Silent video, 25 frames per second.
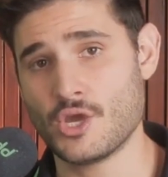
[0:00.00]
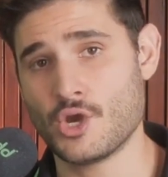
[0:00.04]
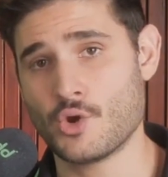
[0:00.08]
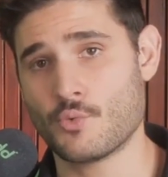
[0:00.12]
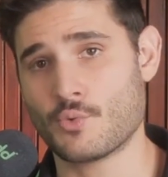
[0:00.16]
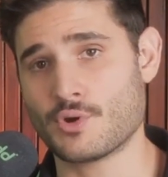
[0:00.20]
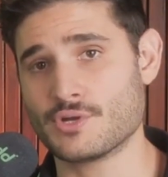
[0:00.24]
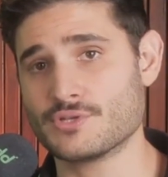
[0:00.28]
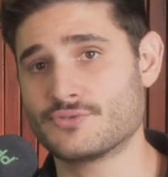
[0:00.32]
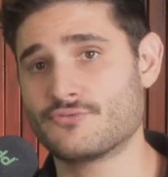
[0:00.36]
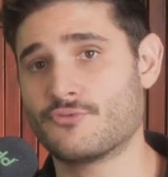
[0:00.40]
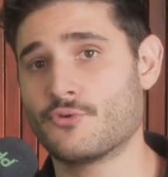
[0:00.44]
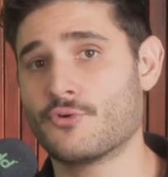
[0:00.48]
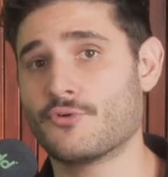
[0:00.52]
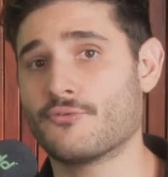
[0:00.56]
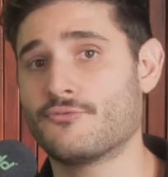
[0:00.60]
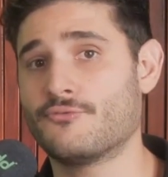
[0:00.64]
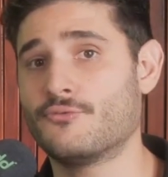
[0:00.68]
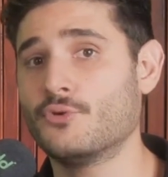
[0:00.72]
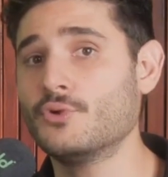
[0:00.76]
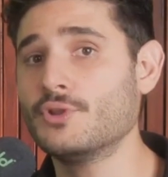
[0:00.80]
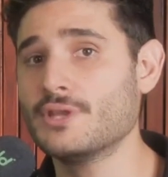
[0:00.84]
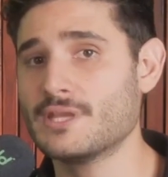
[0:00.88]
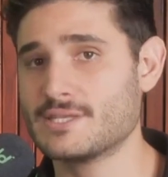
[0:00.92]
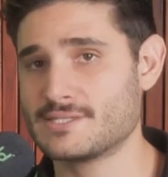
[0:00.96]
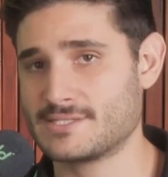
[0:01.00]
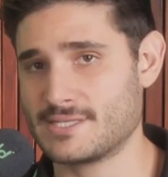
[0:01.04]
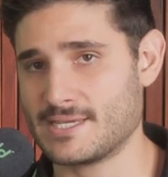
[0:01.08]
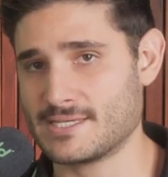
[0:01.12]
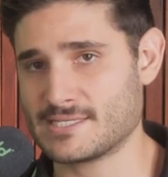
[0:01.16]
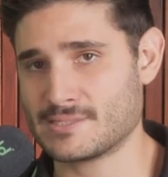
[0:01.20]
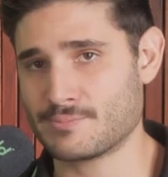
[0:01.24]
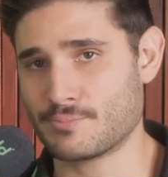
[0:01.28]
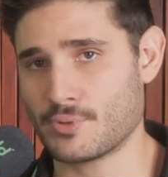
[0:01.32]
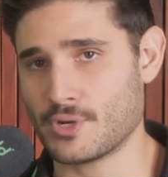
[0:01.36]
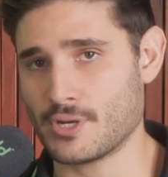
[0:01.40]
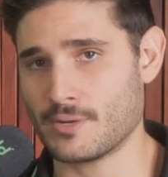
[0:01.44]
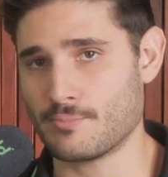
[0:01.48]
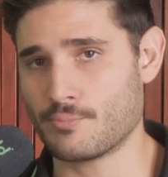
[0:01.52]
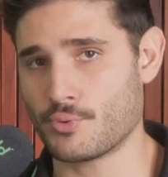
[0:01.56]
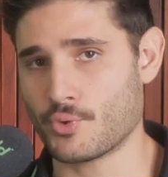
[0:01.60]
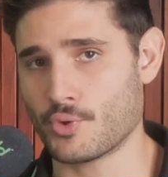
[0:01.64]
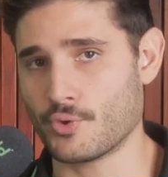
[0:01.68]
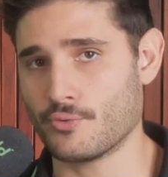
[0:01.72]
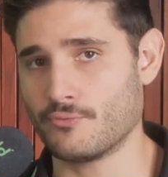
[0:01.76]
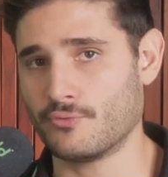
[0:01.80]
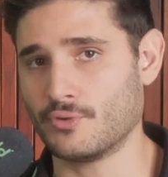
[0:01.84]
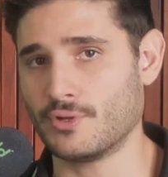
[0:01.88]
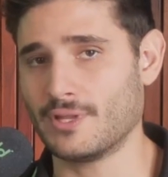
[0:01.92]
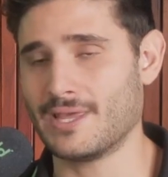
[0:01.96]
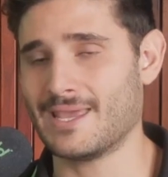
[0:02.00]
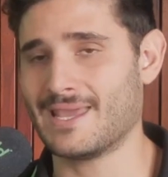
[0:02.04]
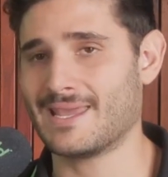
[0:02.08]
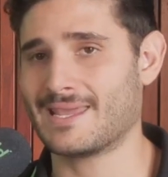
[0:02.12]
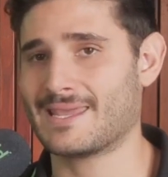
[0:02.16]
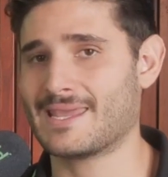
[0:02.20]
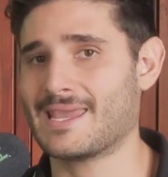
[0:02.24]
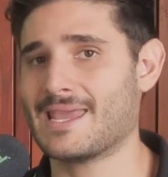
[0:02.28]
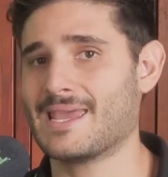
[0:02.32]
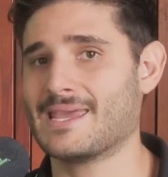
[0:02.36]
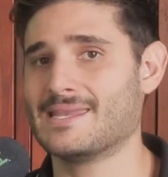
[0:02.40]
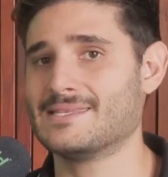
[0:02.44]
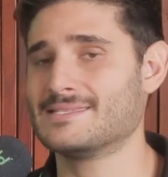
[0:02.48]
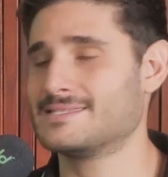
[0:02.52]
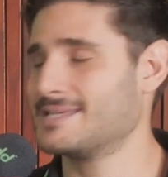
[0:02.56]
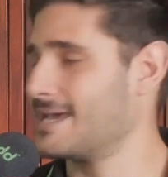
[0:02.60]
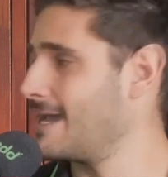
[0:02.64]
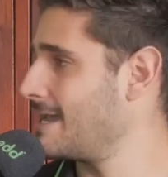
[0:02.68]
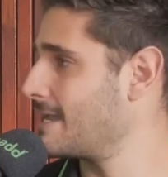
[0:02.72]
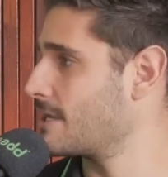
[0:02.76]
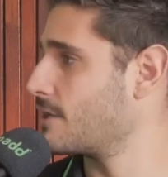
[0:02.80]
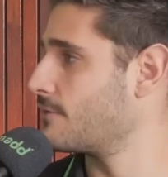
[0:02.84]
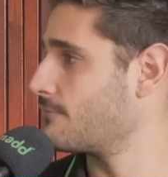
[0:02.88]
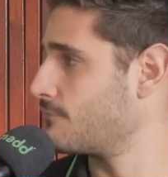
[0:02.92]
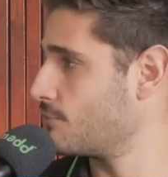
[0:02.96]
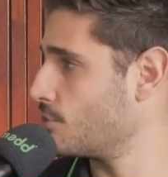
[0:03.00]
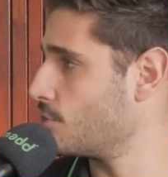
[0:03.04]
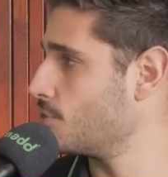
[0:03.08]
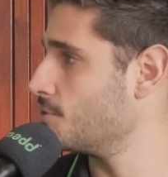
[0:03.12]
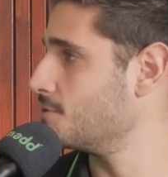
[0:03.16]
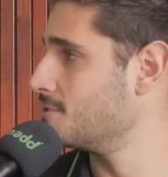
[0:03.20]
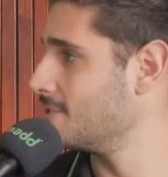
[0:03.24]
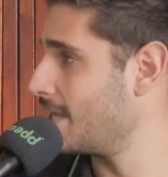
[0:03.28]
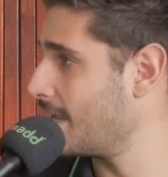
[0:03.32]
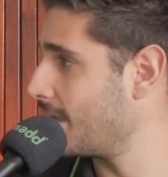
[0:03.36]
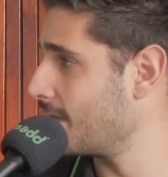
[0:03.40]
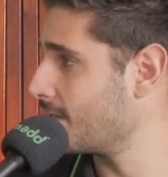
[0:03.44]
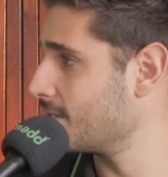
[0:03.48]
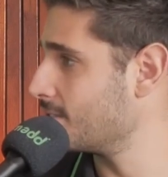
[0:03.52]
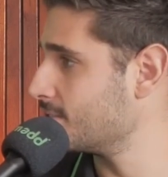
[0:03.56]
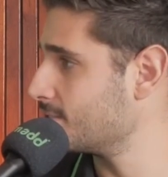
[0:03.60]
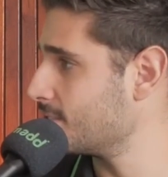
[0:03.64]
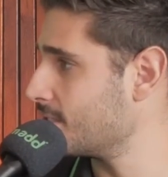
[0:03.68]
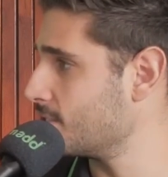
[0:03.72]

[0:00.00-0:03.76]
Whereas for a fully assessed pre-approval, it can take a few days.